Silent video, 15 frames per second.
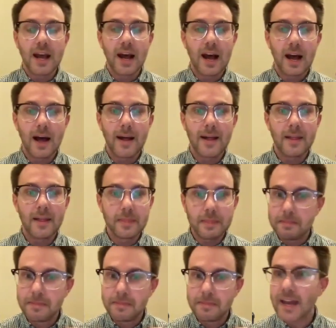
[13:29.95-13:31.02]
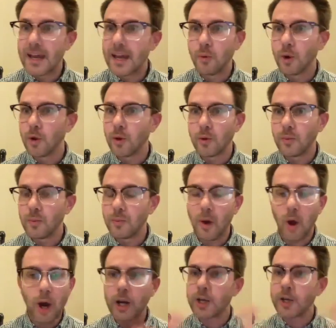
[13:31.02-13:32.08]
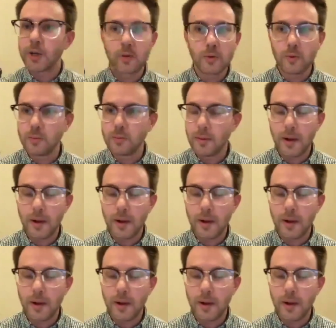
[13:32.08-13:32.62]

they will argue